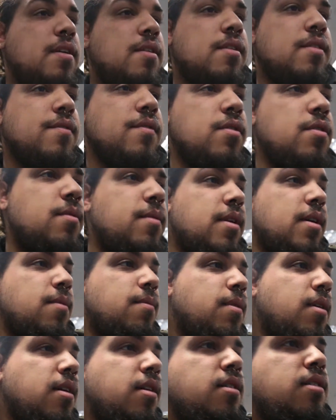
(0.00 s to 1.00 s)
I don't even know what I
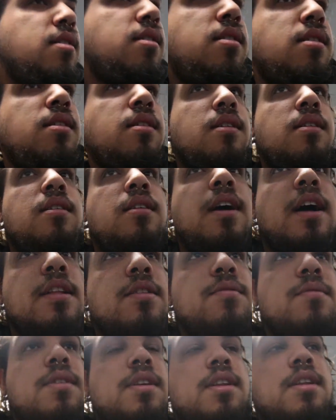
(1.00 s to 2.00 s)
want. I
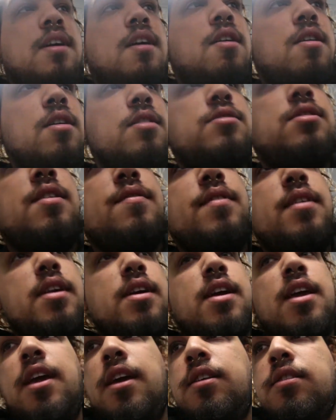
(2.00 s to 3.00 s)
do need a hard drive and
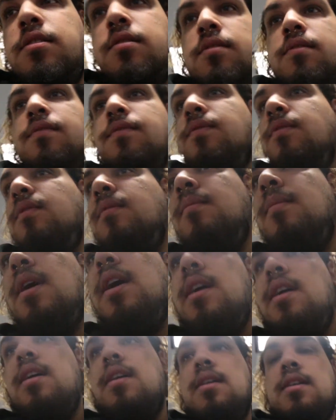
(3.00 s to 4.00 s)
a case for
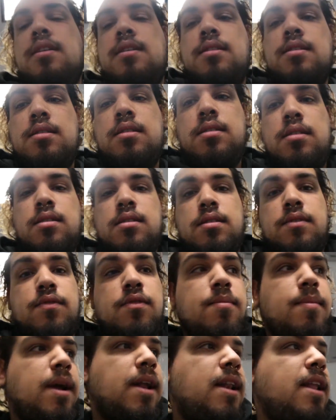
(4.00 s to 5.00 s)
my
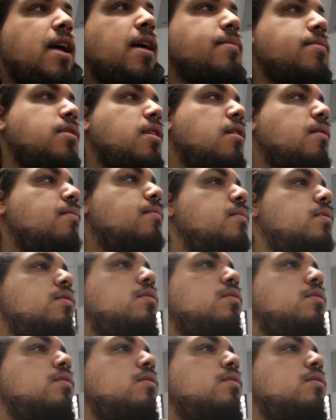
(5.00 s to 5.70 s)
laptop.